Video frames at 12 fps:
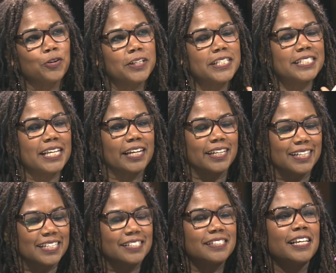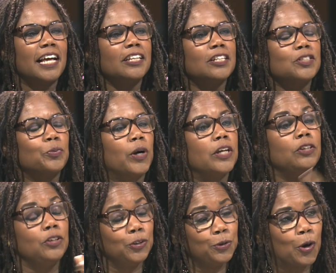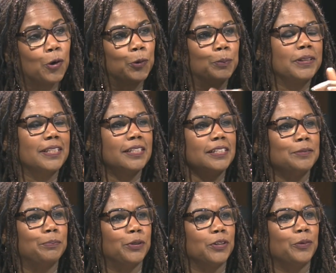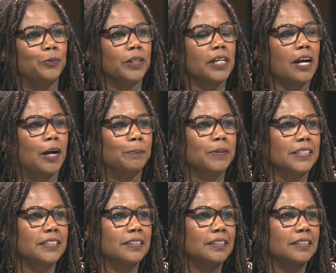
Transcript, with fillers: 30 seconds, tell us what you hope this book will accomplish.